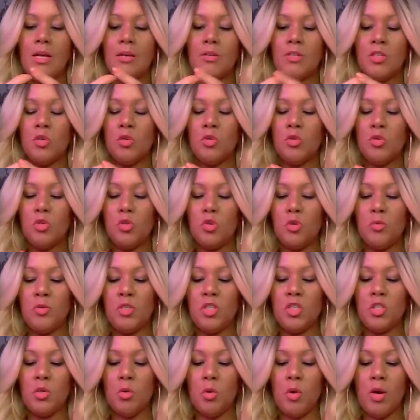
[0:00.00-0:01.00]
YouTube
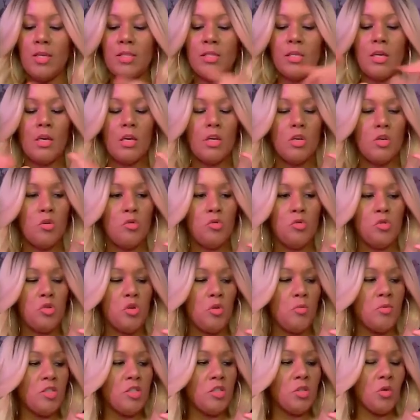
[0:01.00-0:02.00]
shorts,
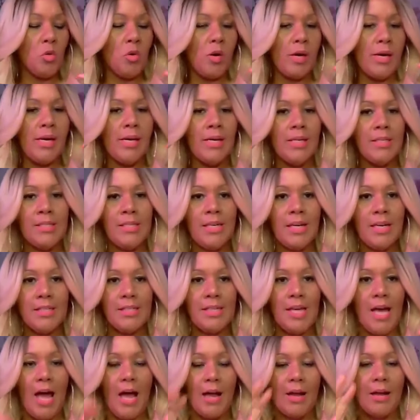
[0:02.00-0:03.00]
YouTube story,
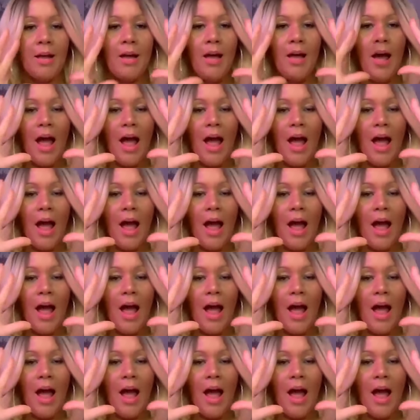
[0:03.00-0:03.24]
TikTok.